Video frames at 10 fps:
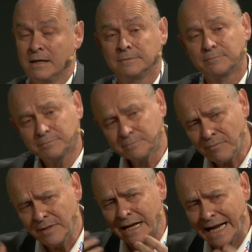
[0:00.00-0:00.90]

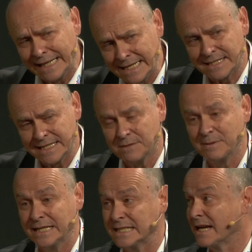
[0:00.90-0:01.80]
and as things
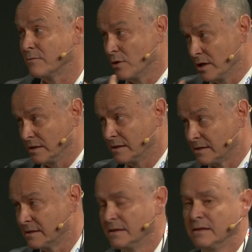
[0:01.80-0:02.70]
begin to get
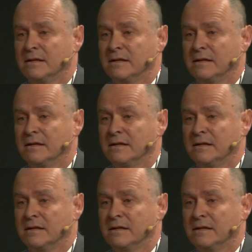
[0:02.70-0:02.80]
worse,